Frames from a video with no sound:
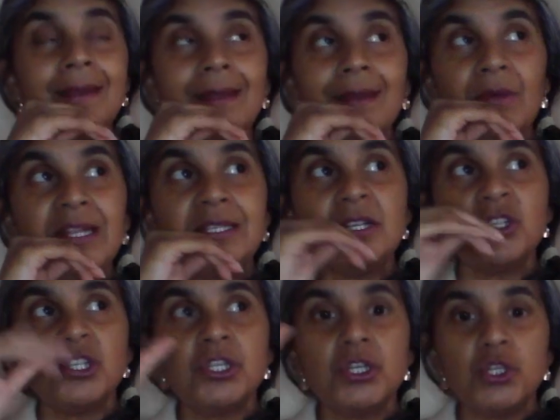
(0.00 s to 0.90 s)
Now, it's
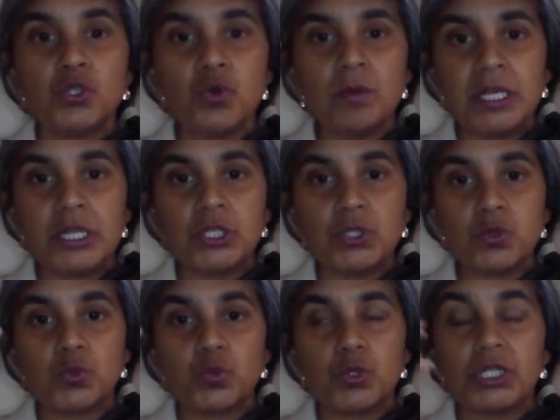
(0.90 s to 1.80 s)
interesting because normally a
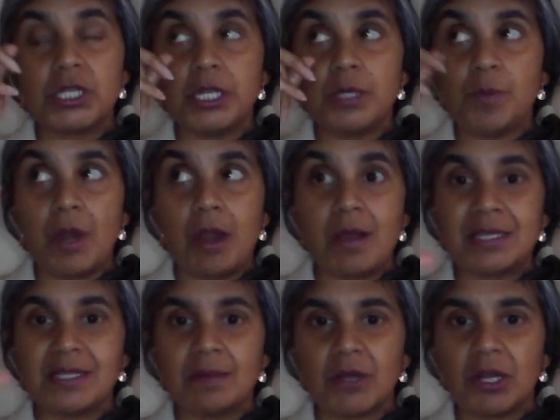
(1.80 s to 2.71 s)
sword would
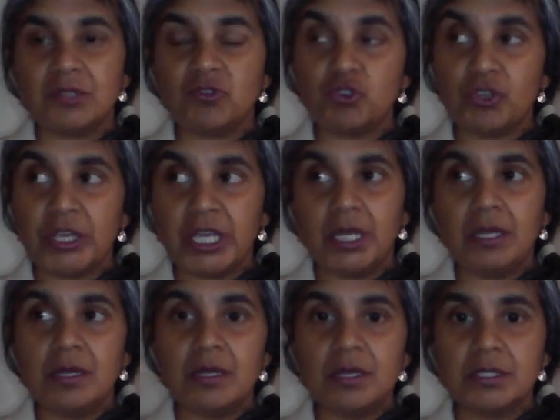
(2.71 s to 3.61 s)
imply some kind of
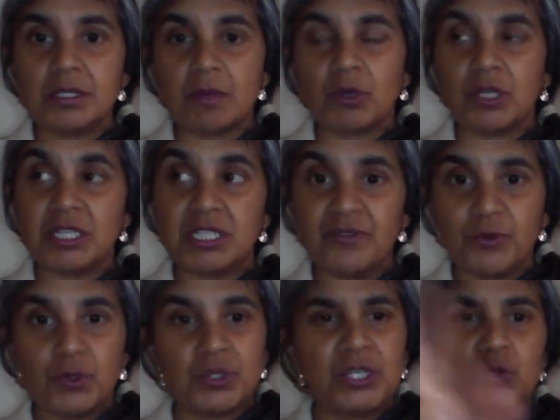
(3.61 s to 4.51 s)
trickiness, some kind of
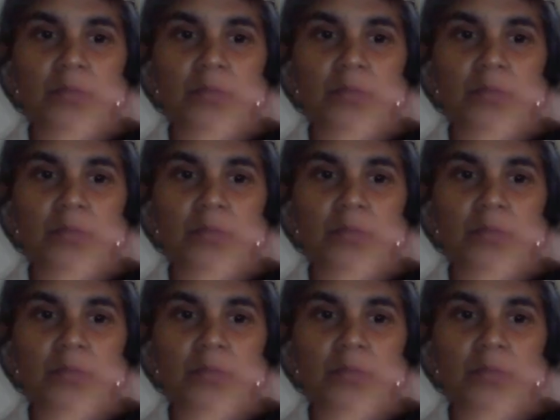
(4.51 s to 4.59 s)
difficulty.